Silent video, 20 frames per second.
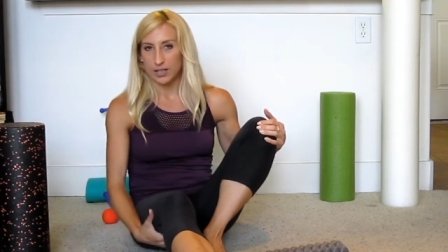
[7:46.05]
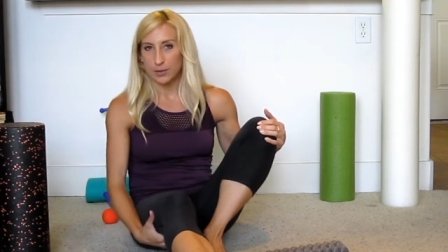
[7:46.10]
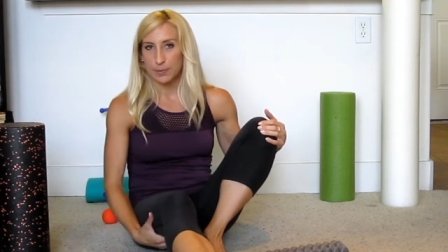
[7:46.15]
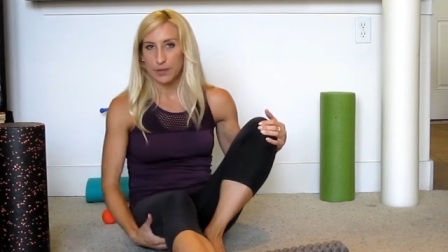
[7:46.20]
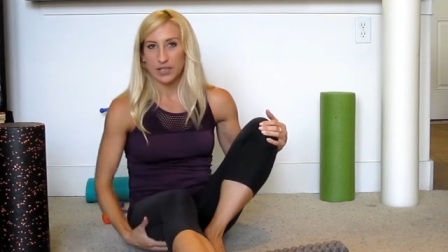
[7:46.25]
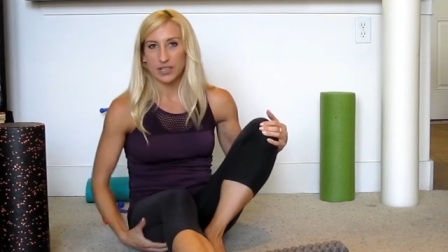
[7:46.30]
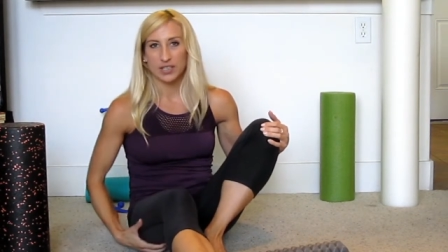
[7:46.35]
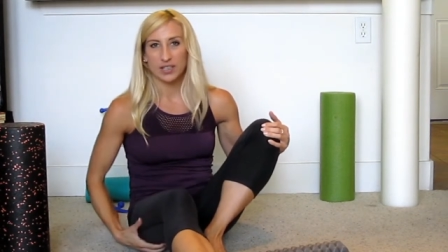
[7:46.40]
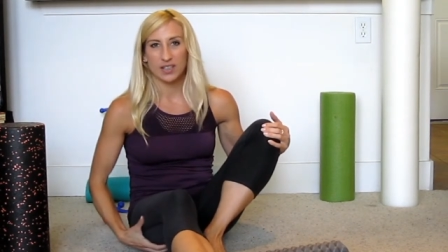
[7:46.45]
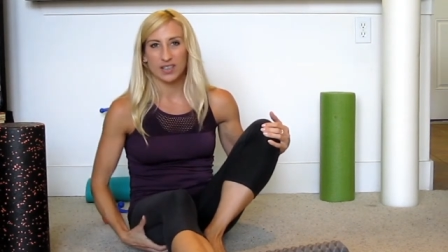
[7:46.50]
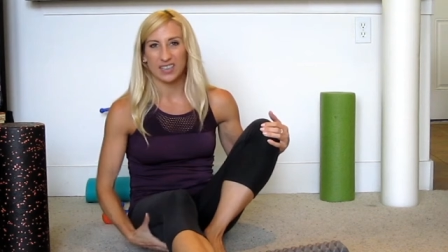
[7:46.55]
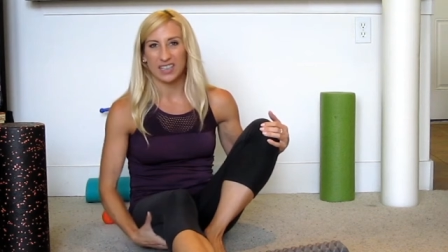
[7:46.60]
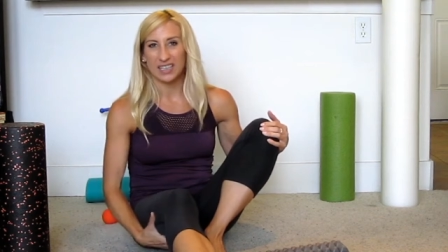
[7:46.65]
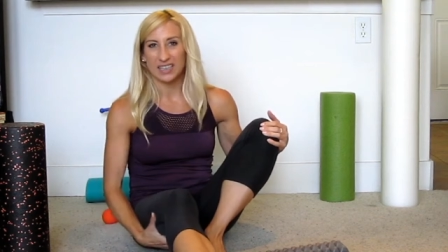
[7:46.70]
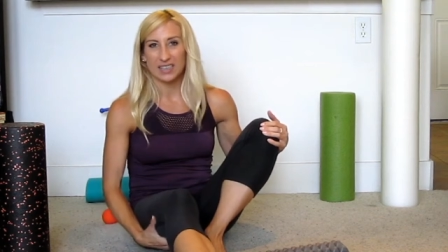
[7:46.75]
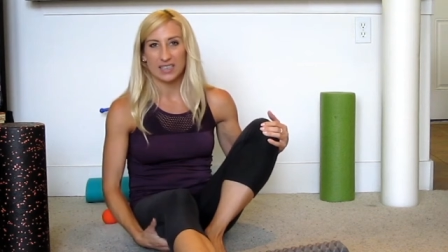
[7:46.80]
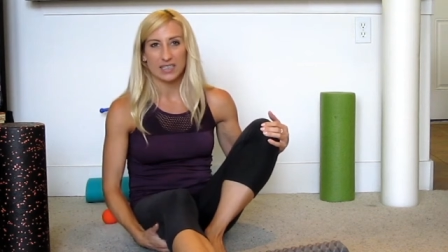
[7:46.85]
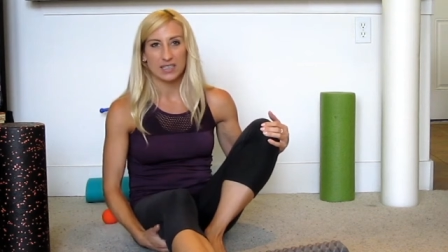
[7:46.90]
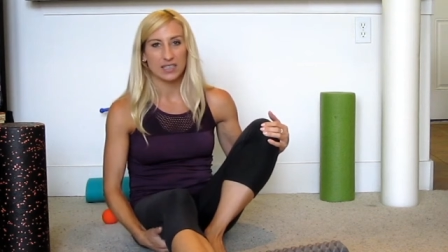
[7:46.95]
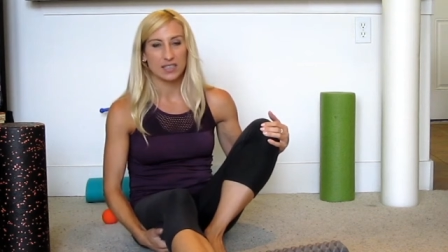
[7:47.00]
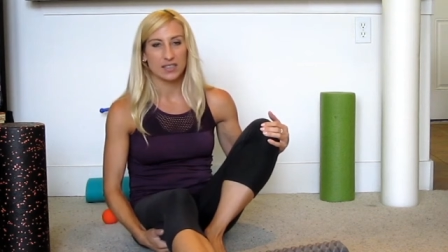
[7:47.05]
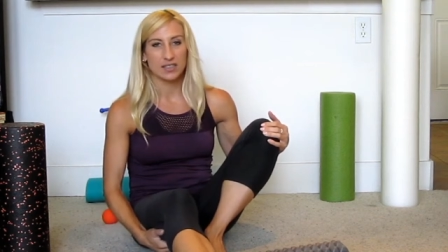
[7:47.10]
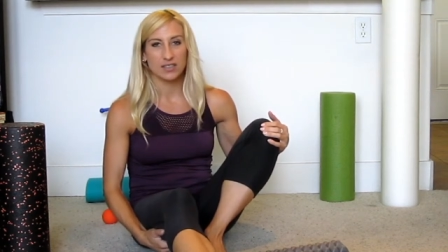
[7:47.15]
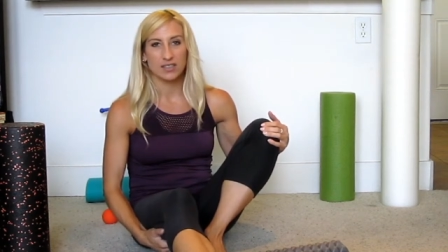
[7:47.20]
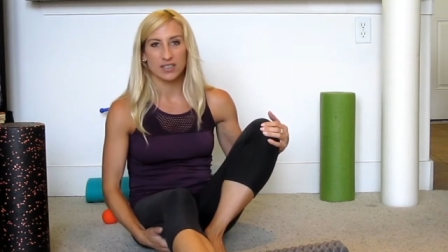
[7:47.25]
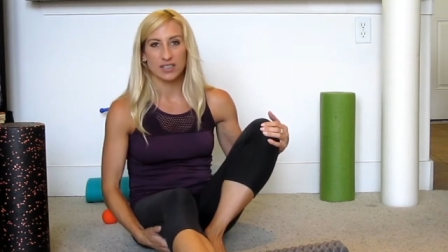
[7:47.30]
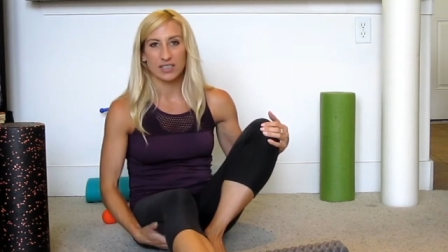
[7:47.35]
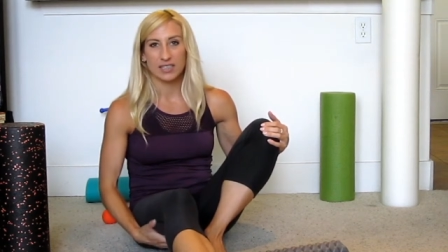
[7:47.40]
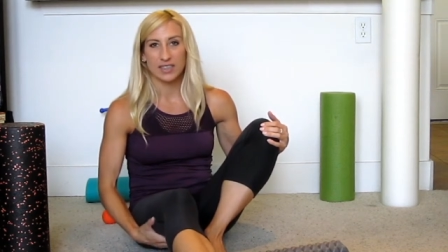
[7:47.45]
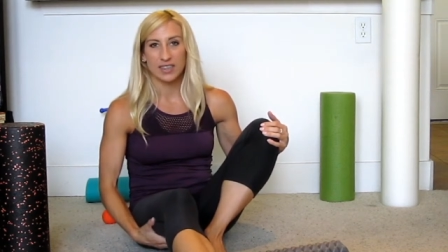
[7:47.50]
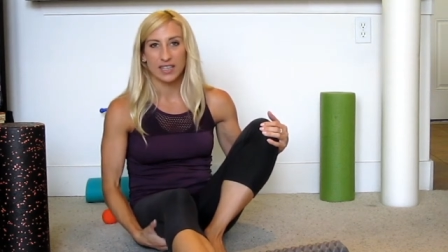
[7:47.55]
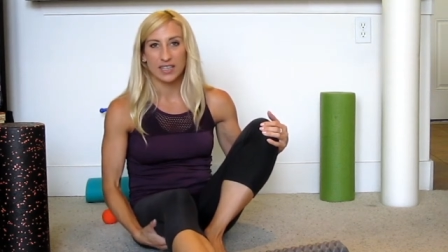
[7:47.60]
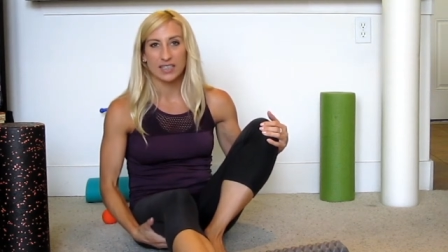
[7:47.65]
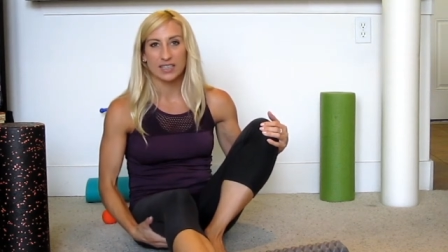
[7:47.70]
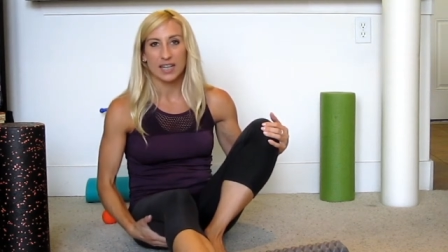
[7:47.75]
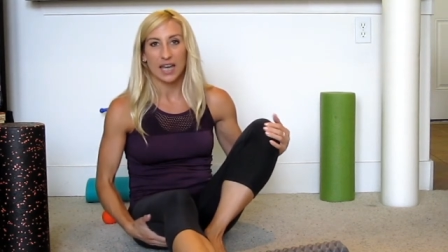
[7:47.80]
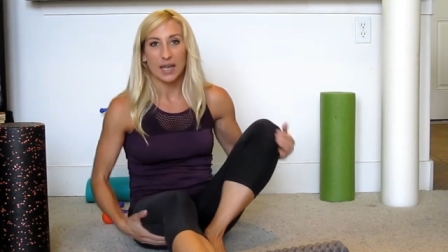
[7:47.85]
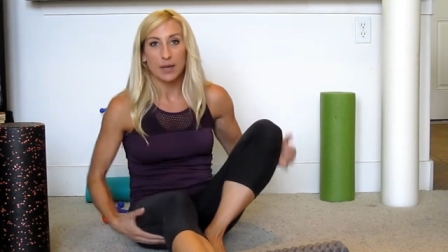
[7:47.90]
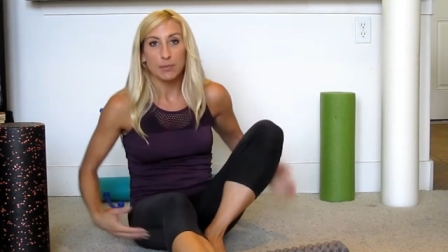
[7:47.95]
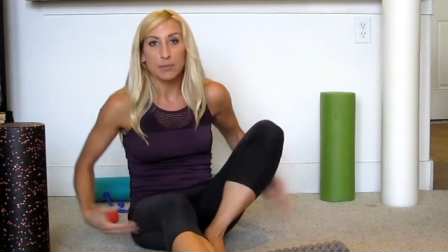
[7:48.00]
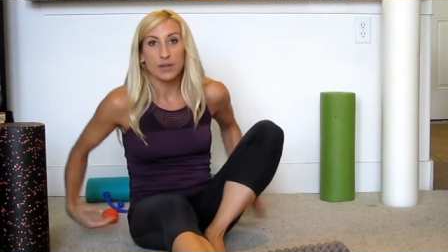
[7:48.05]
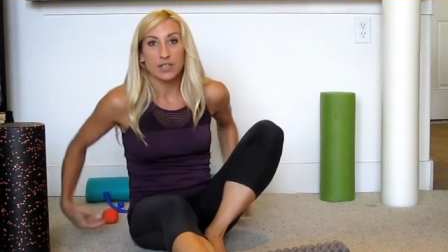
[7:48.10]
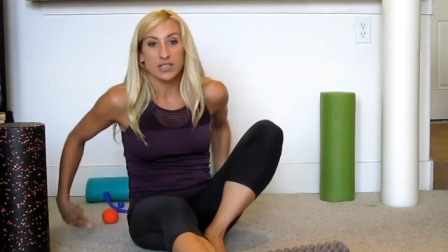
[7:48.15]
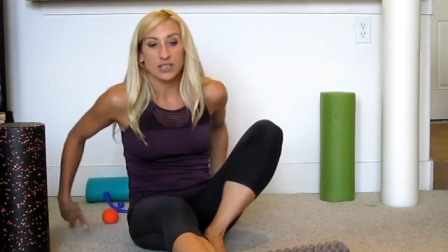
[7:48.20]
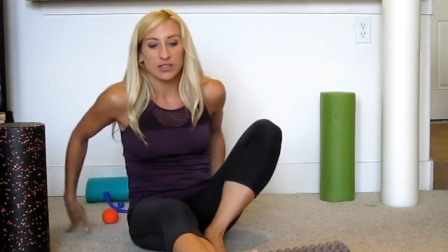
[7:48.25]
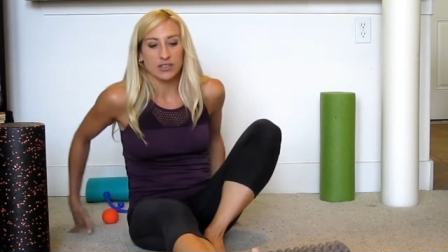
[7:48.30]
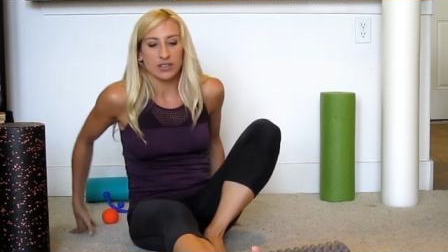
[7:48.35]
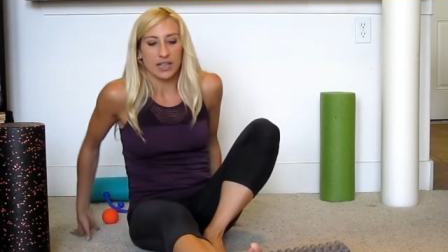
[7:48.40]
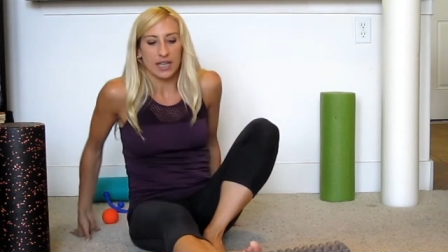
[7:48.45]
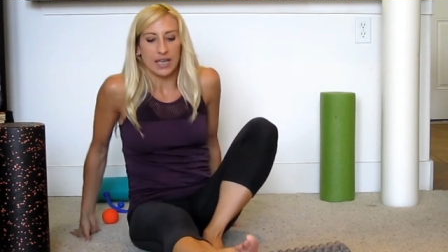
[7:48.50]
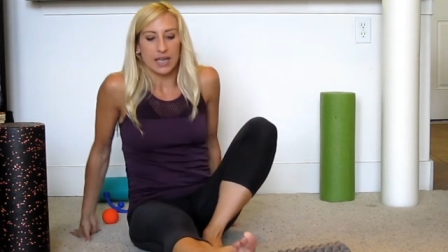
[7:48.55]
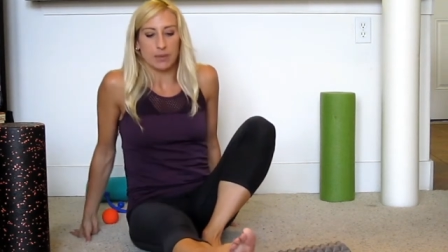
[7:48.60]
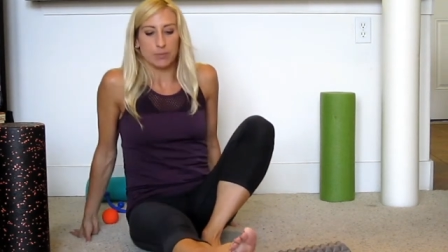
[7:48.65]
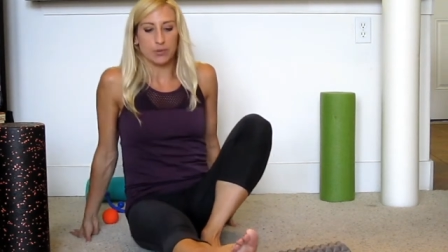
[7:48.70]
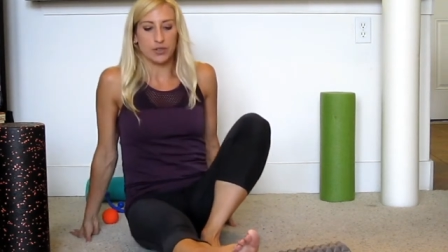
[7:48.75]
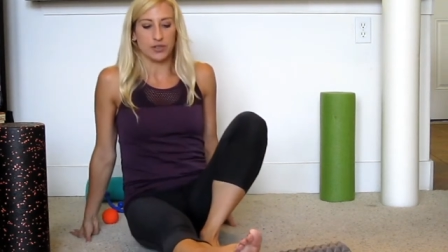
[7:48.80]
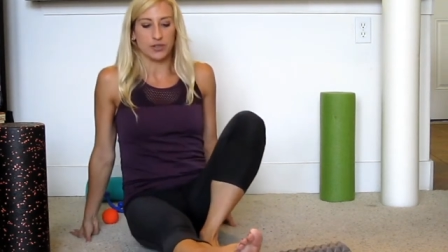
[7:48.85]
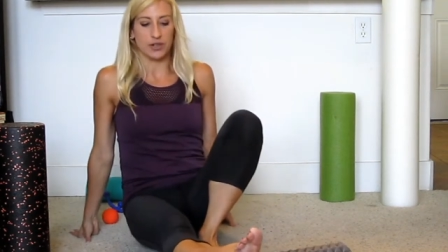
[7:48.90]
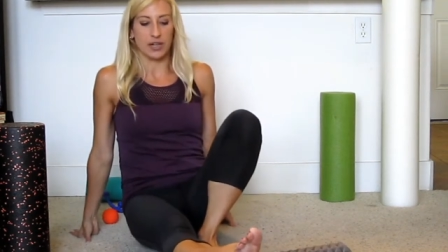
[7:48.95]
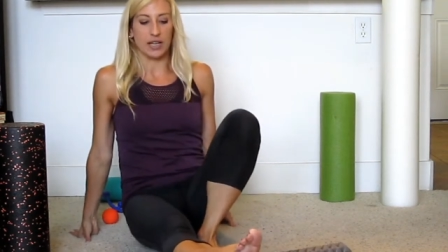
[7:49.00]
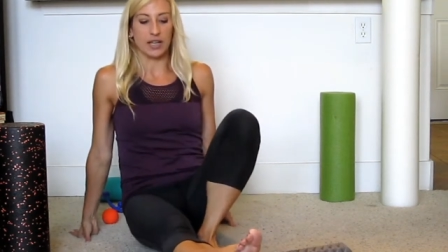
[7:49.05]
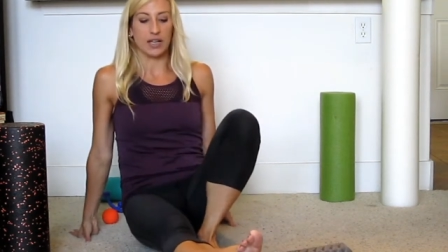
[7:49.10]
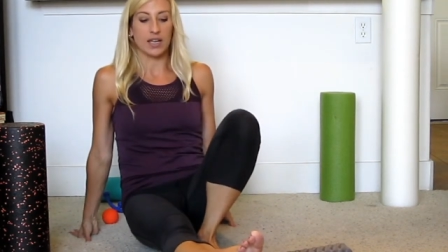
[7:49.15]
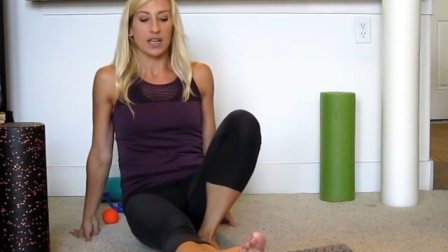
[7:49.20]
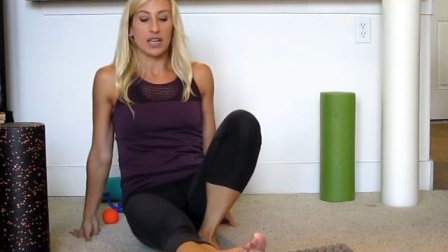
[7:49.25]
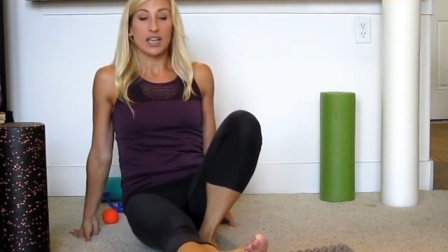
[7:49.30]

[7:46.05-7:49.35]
especially on like this just thick, tight muscle in the hamstring.